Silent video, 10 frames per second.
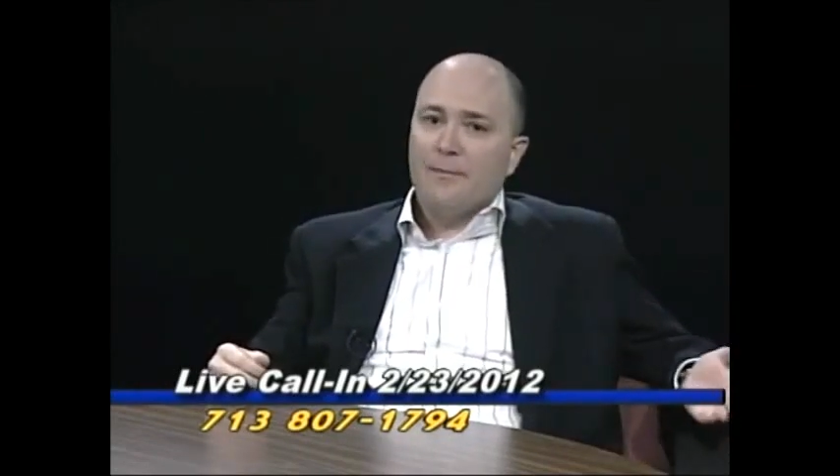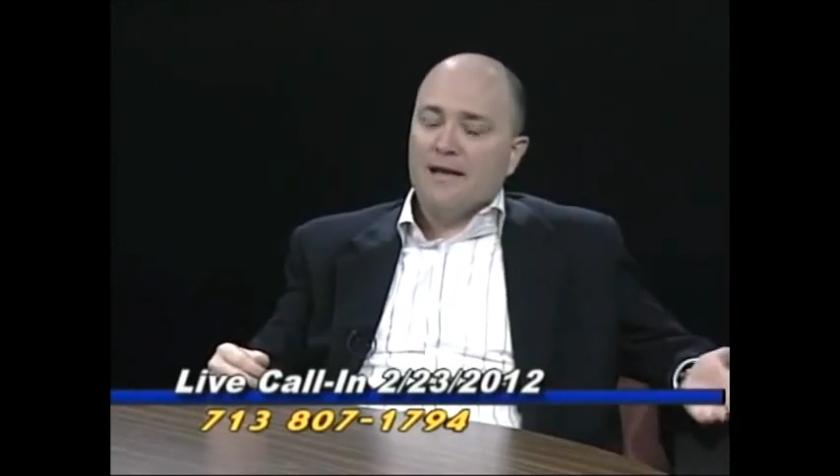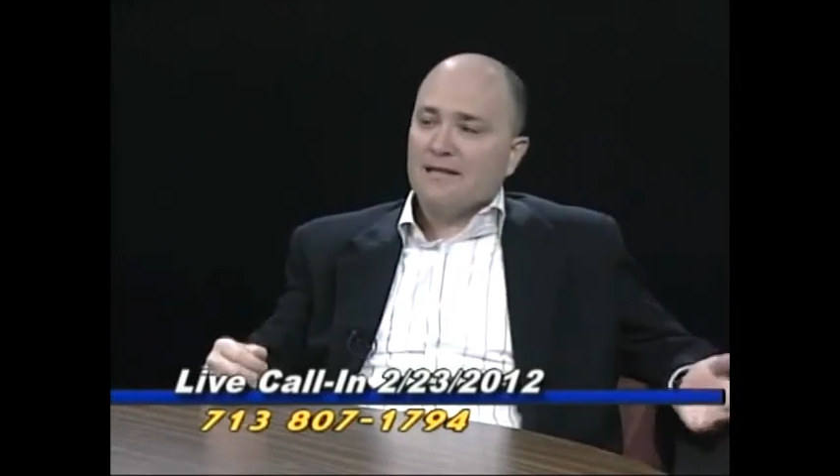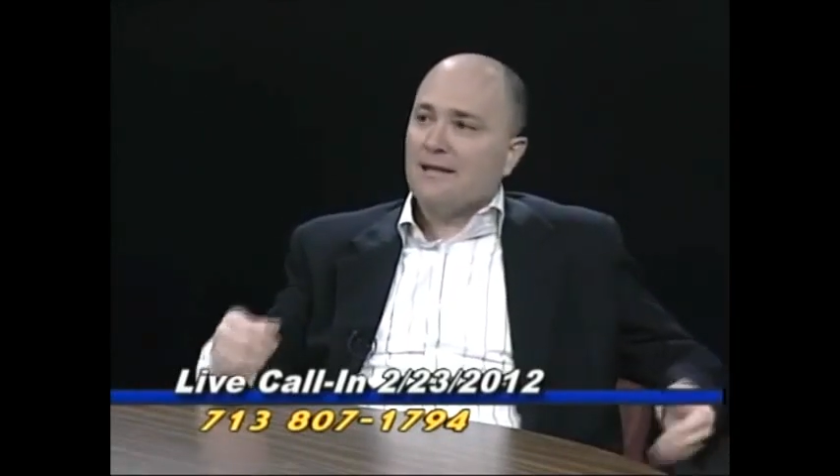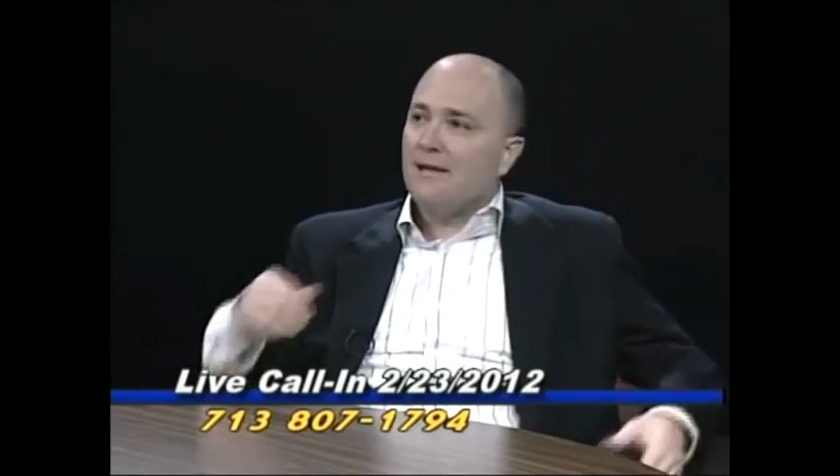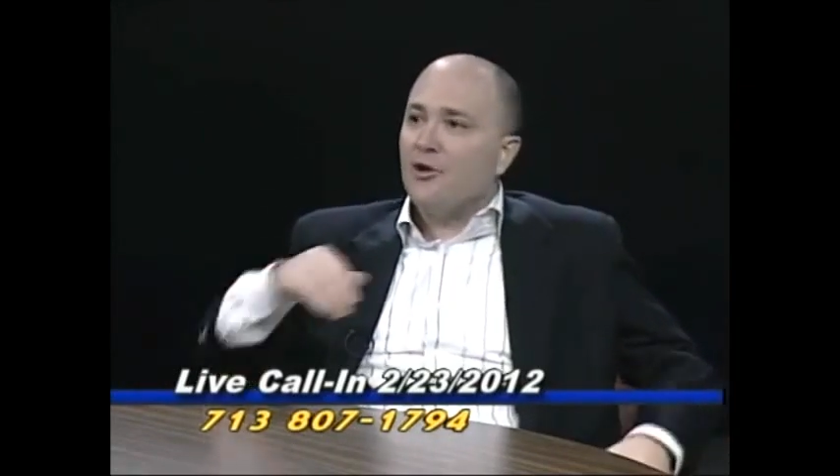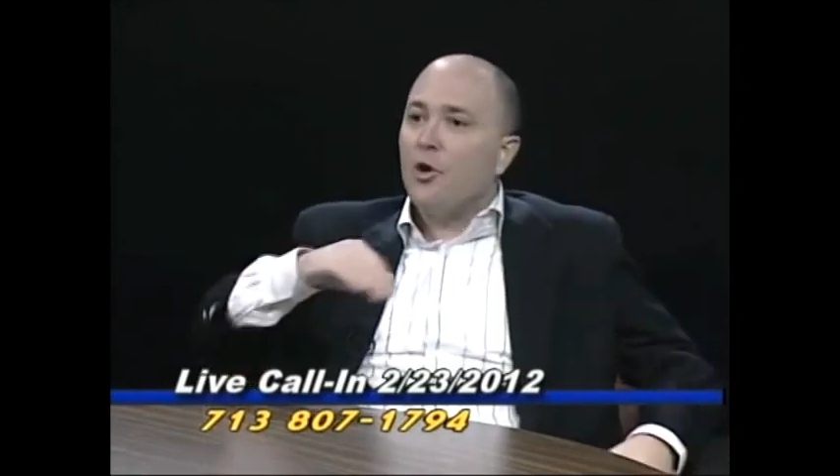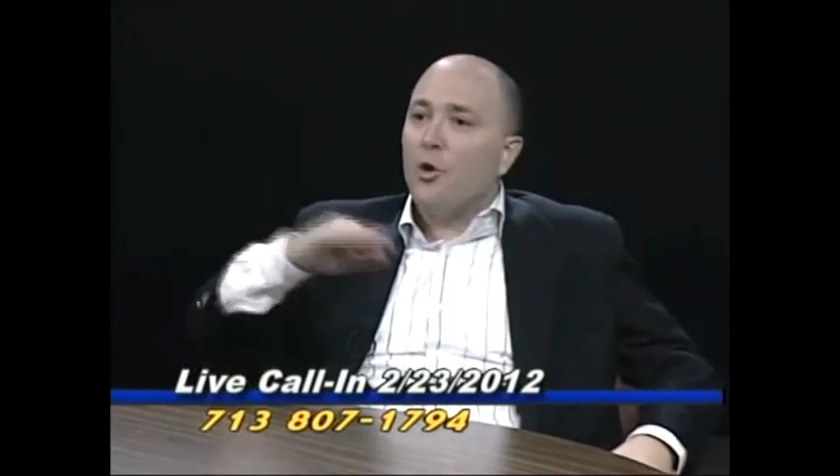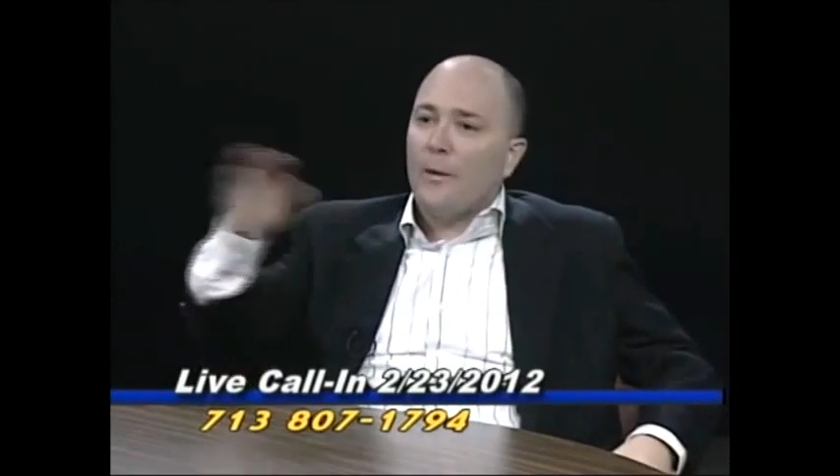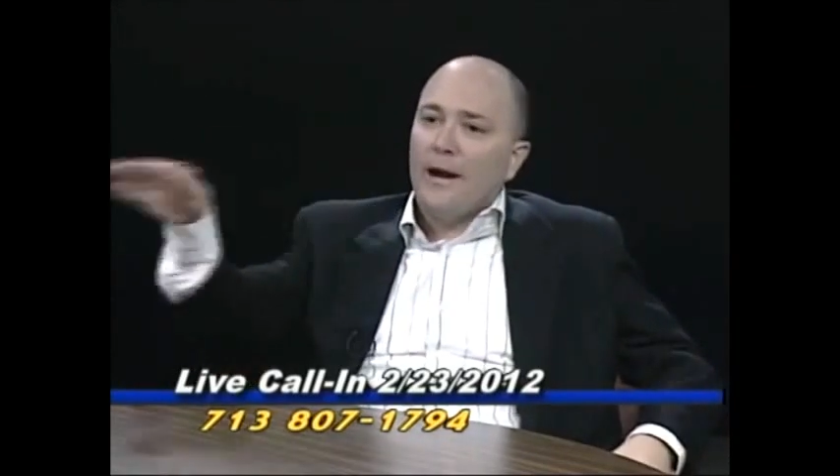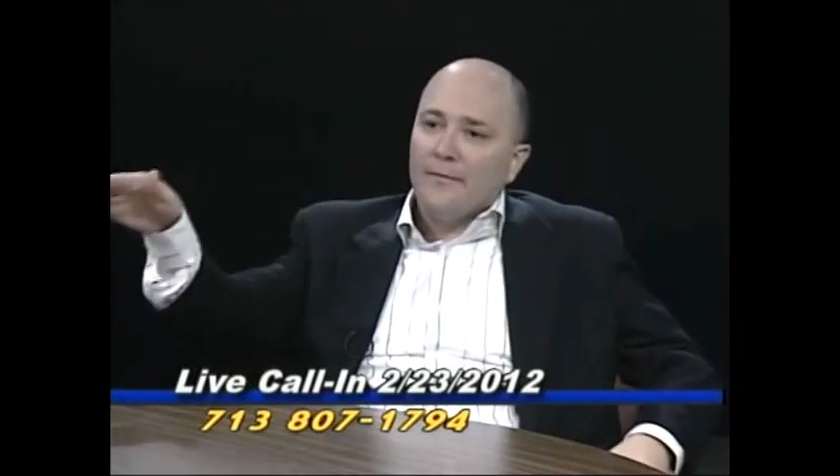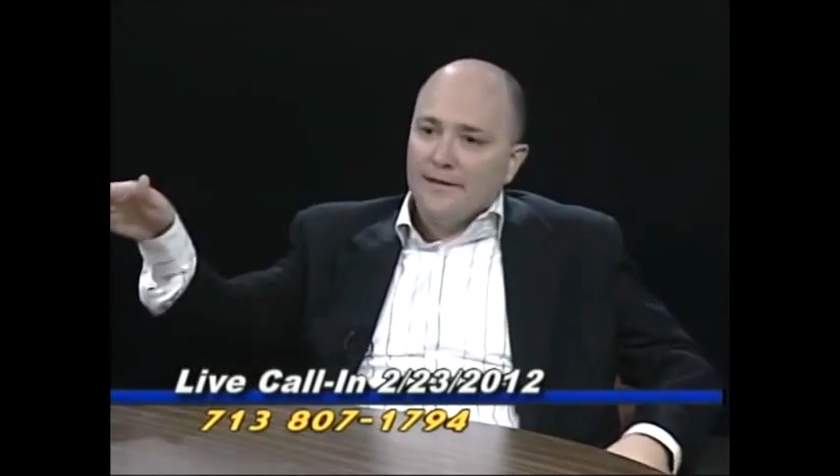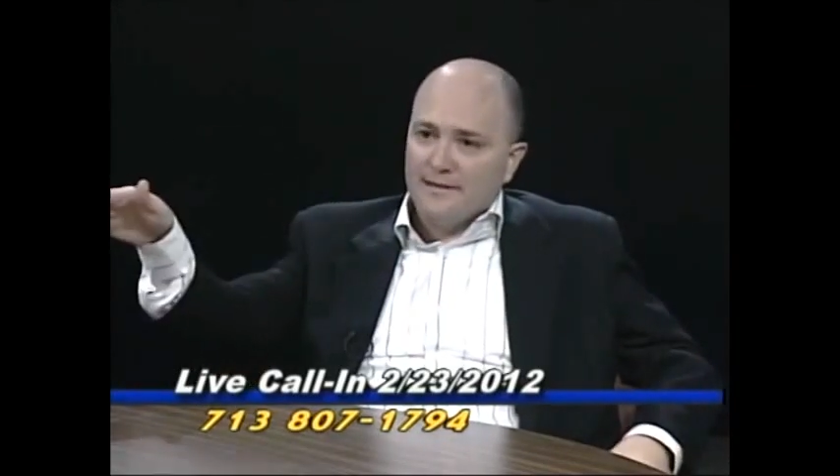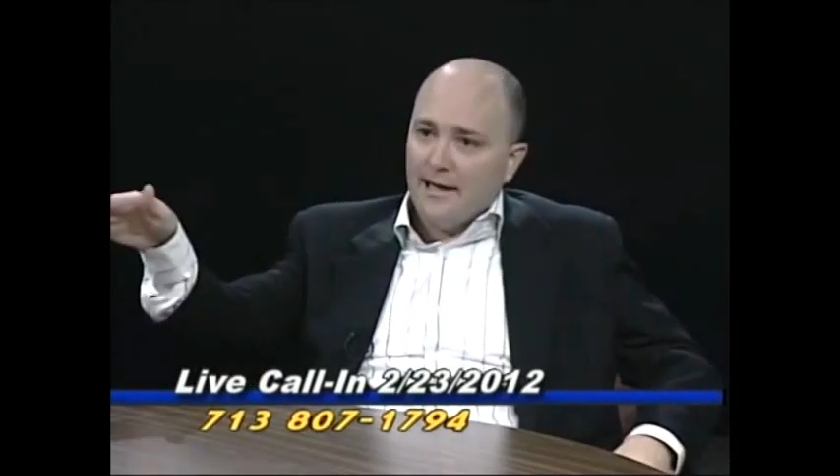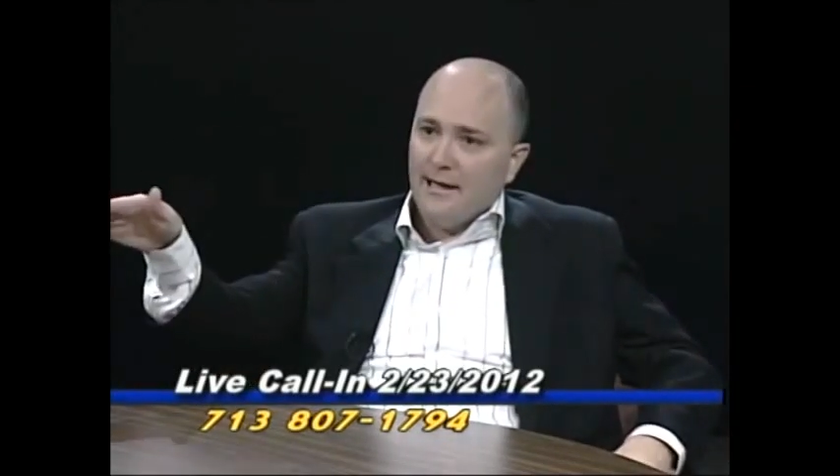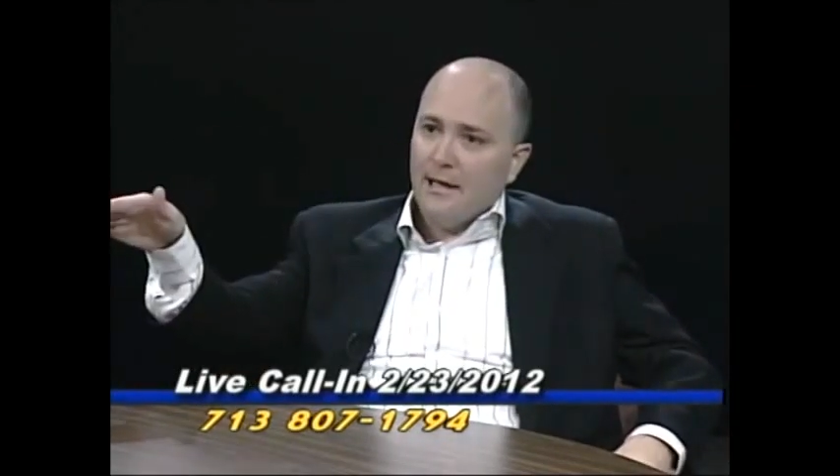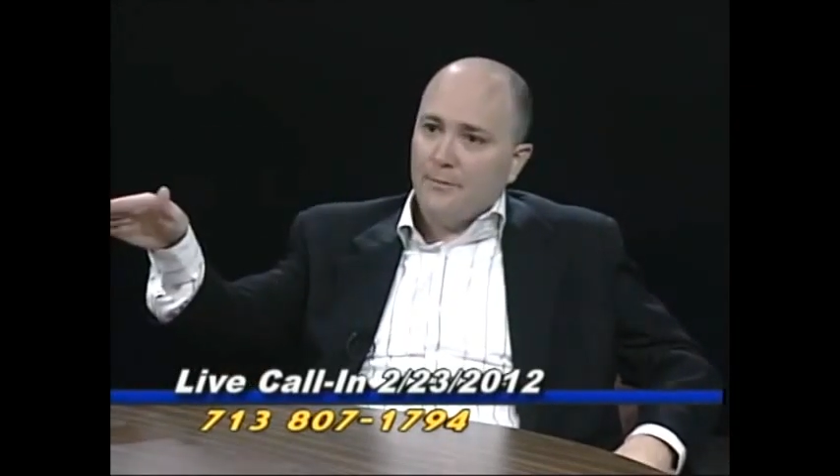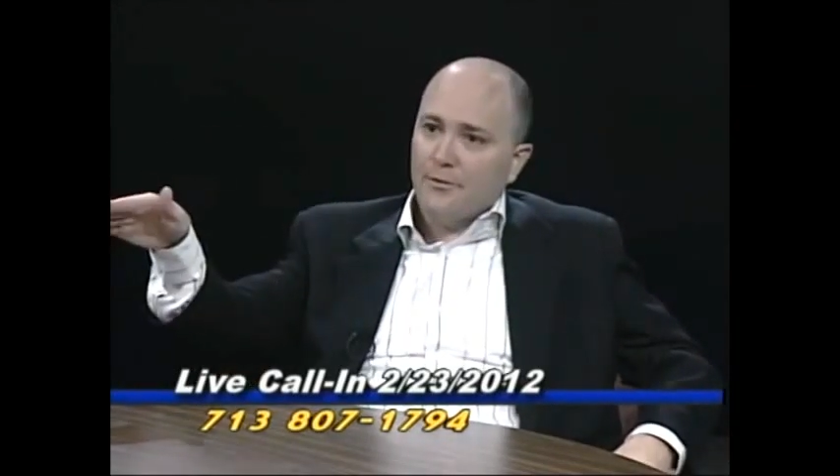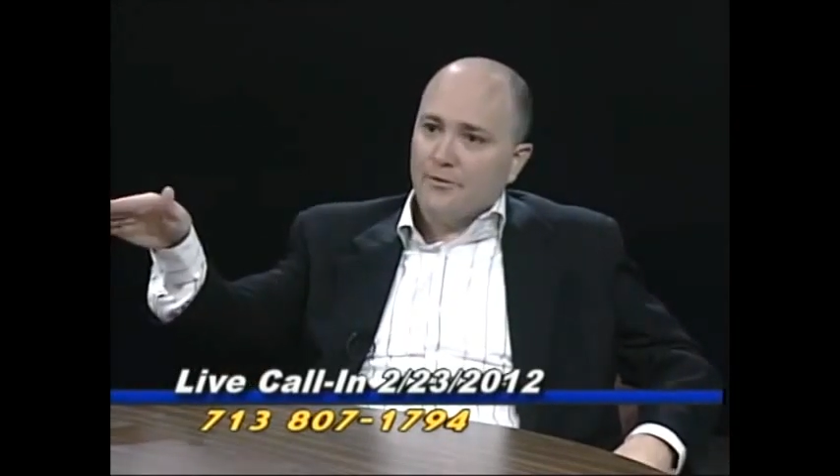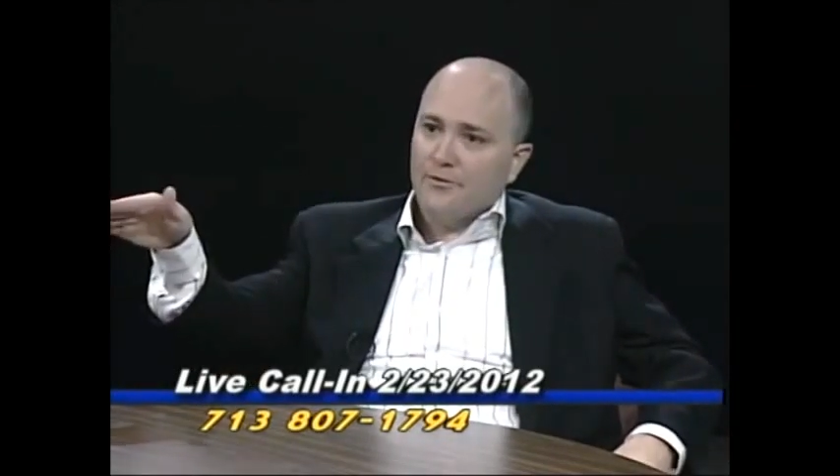basically go around these
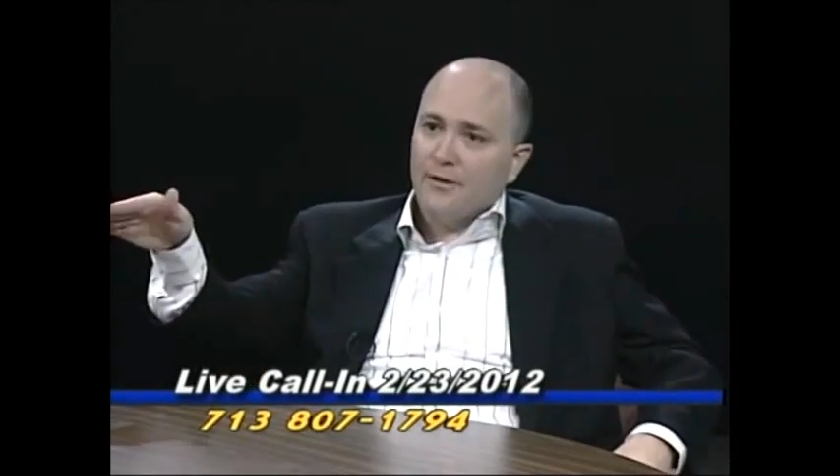gatekeepers.